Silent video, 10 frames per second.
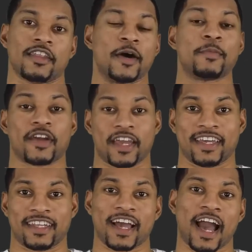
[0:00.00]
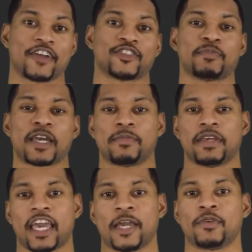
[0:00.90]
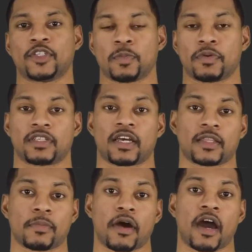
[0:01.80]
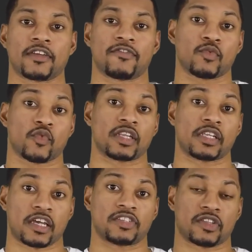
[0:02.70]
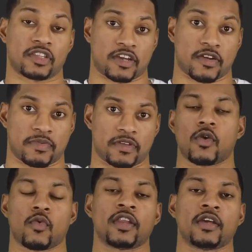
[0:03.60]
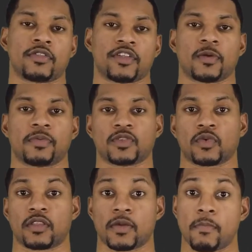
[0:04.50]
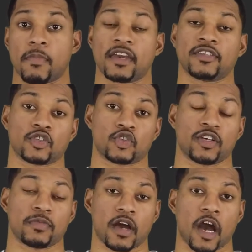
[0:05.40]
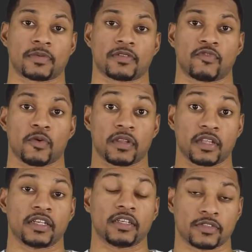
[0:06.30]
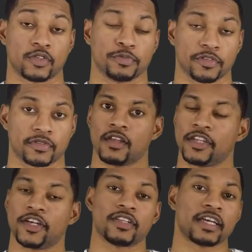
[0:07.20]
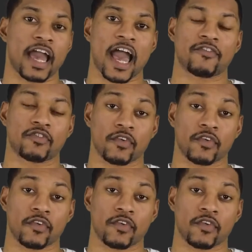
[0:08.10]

Number 8, hydrogen may be able to protect the body from radiation therapy. Radiotherapy is one of the major treatment options for malignant tumors. Nearly half of